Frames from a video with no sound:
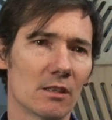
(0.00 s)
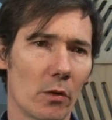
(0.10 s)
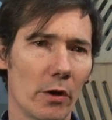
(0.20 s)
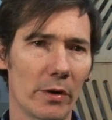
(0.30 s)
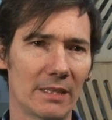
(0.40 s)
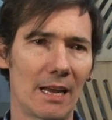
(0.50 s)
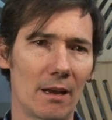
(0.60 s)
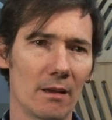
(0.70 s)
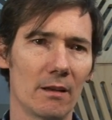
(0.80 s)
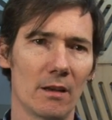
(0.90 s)
So I always had
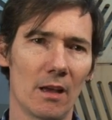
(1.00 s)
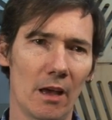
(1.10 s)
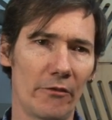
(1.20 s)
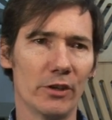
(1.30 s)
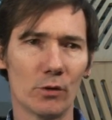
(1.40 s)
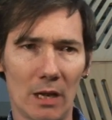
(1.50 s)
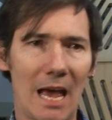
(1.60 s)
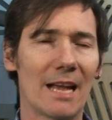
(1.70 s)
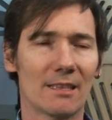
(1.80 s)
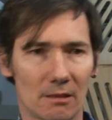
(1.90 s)
a visual
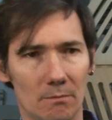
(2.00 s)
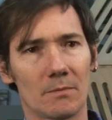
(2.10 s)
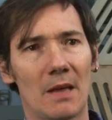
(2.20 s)
arts